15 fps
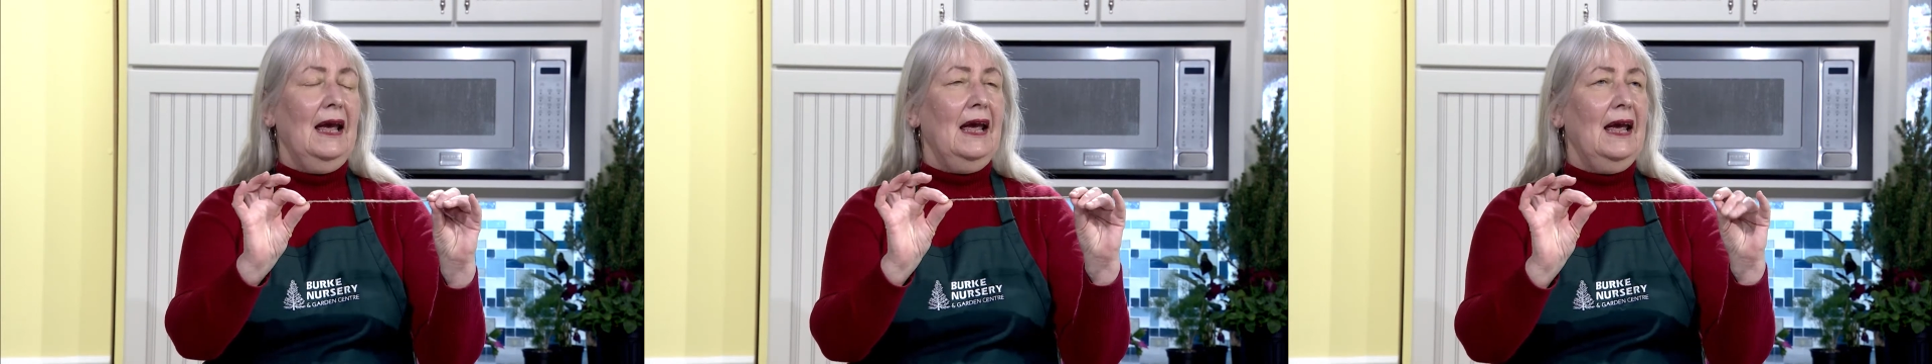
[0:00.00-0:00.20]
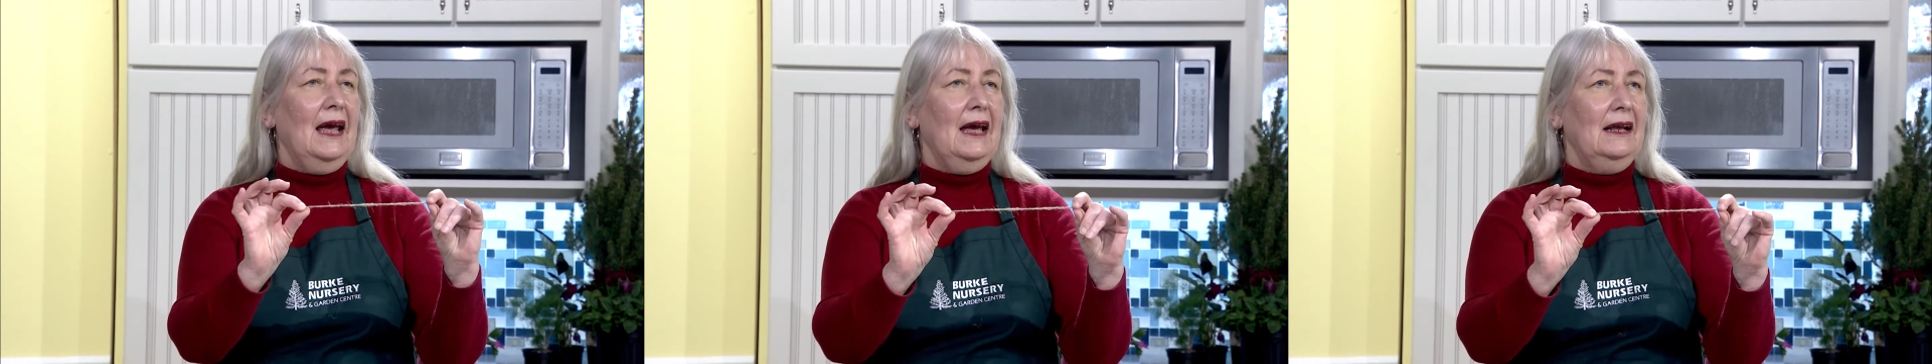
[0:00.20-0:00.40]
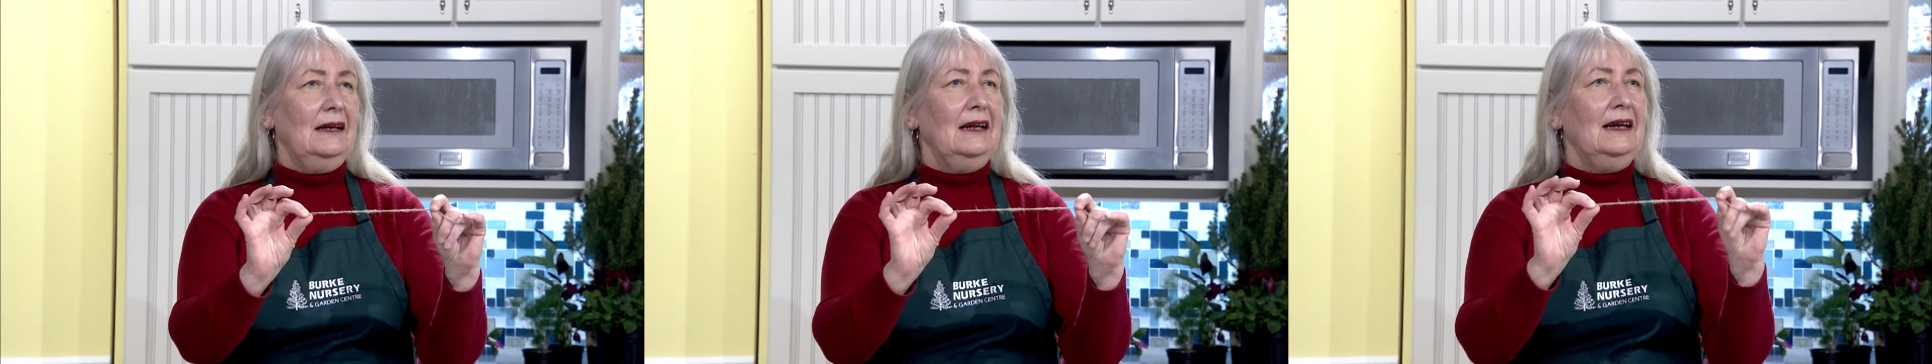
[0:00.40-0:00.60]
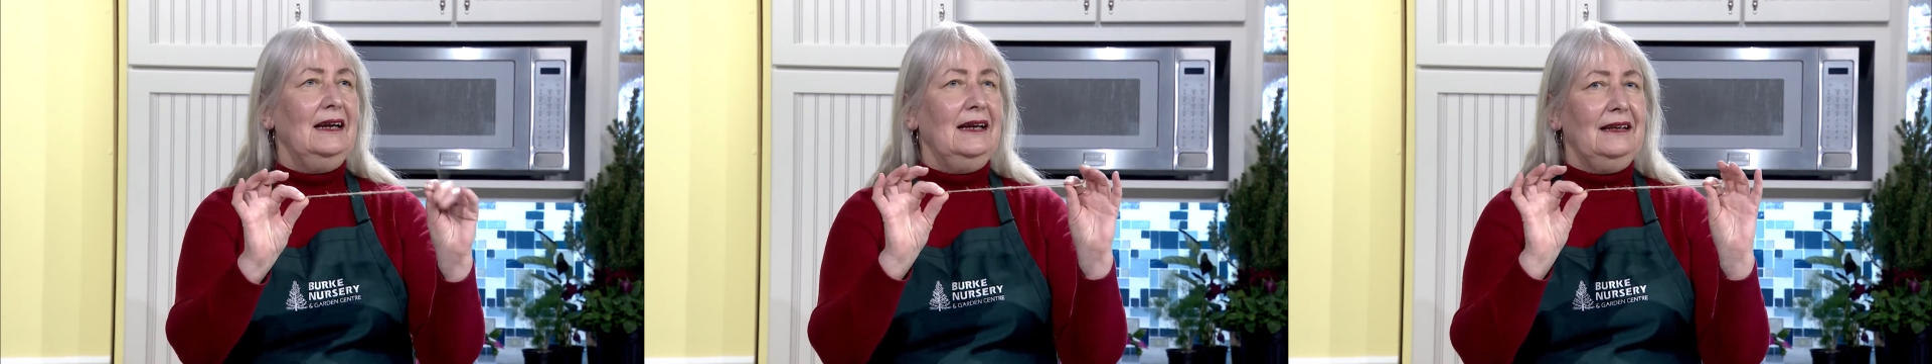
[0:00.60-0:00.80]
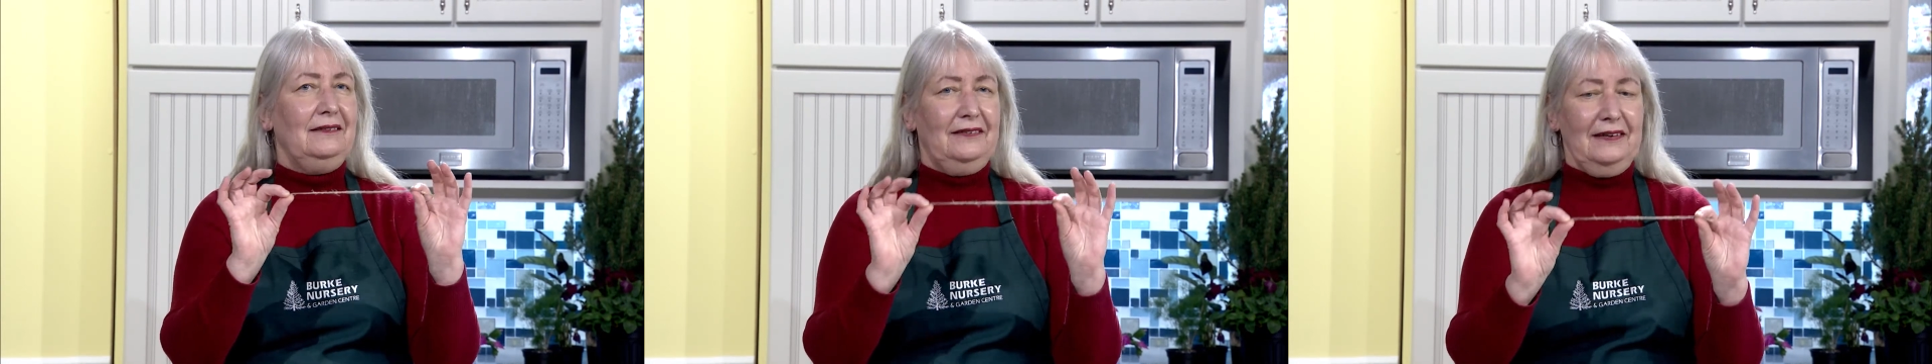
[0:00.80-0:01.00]
And
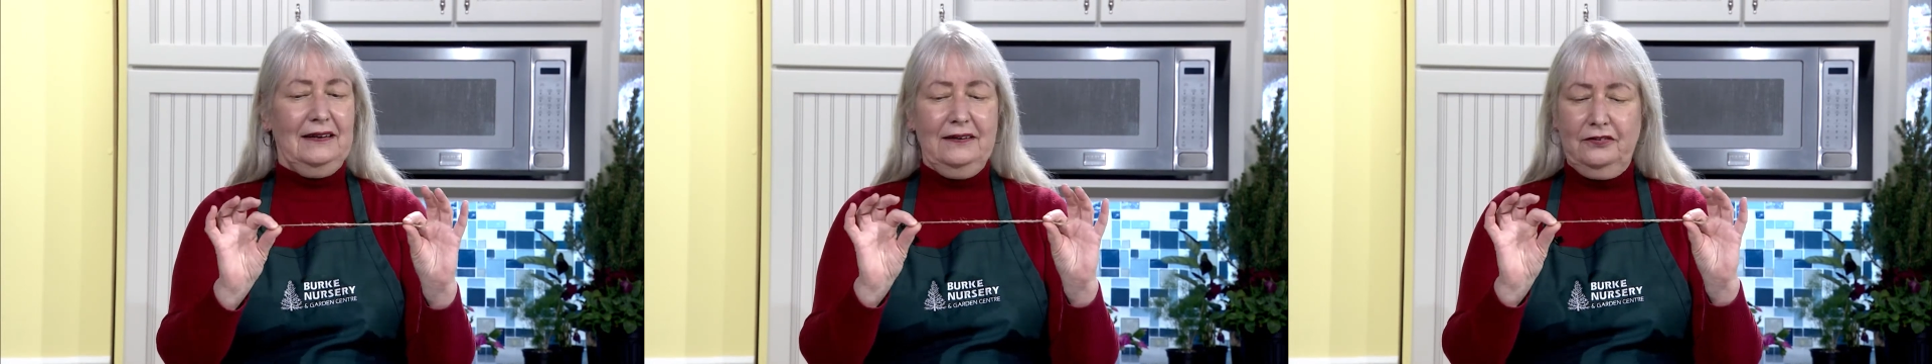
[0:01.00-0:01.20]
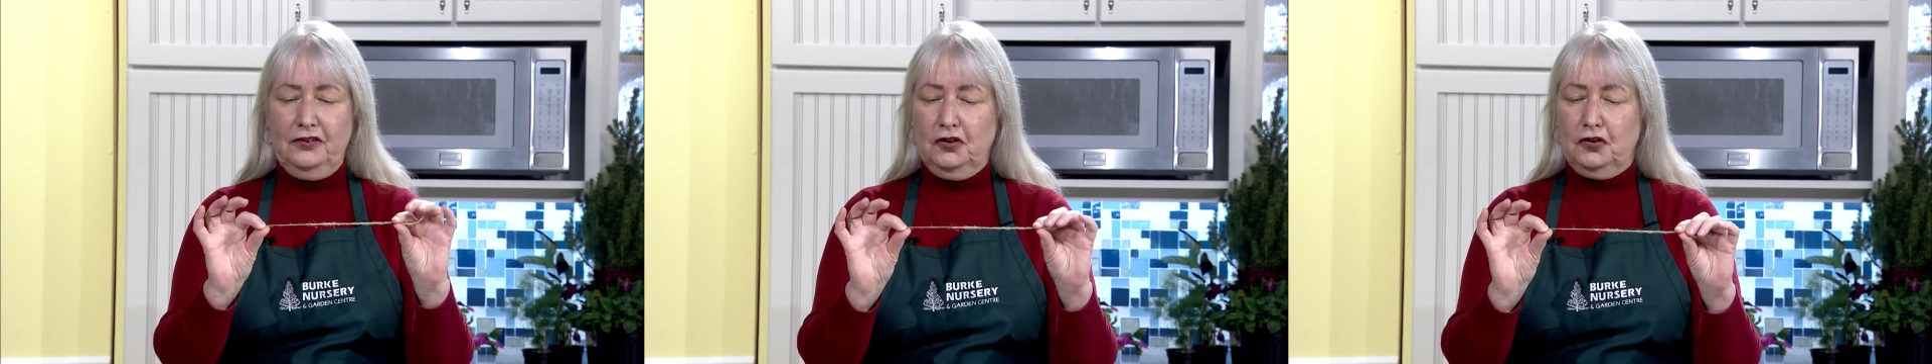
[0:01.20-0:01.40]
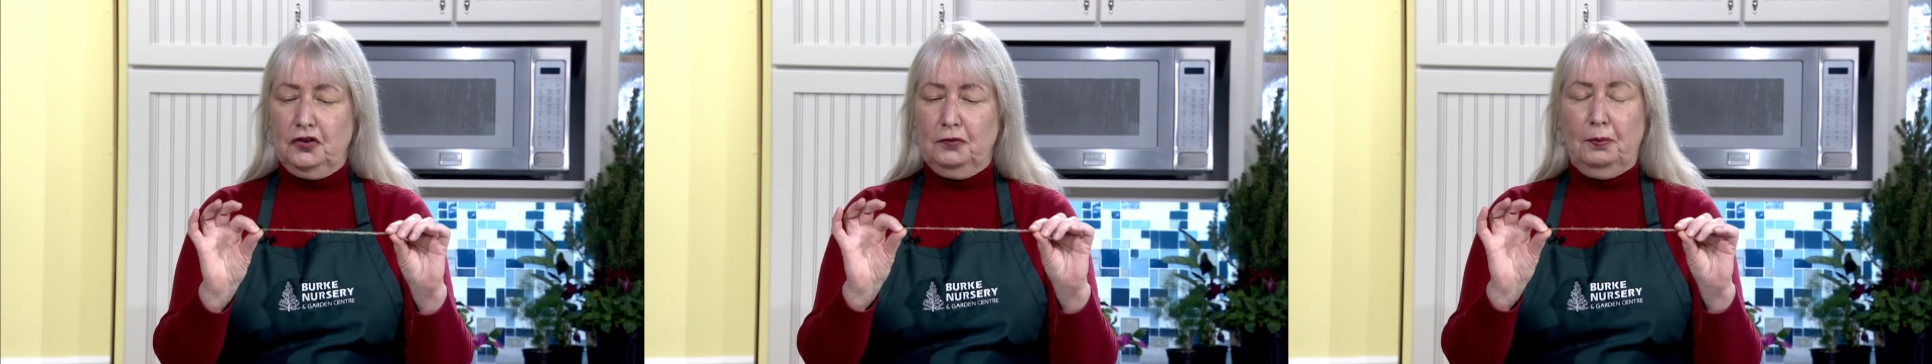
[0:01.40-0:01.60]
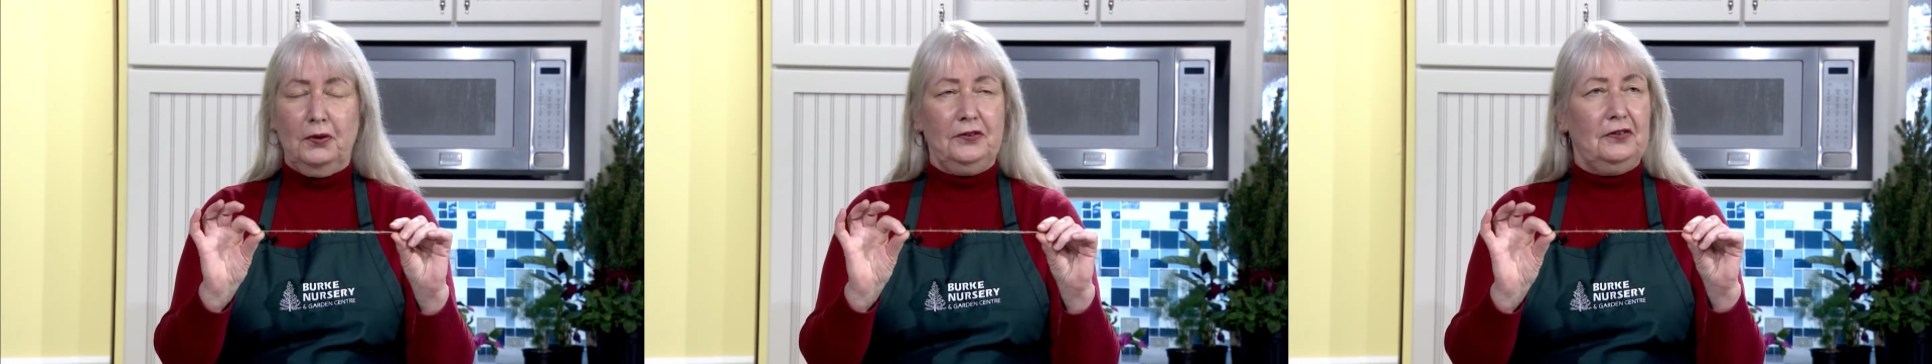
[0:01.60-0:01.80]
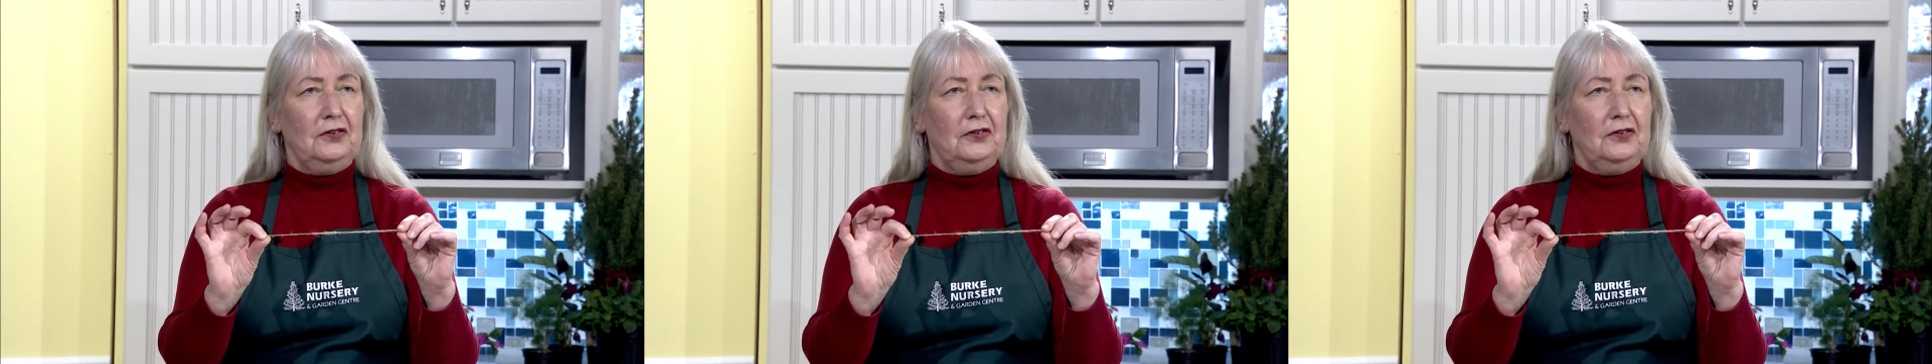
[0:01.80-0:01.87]
it's easier to put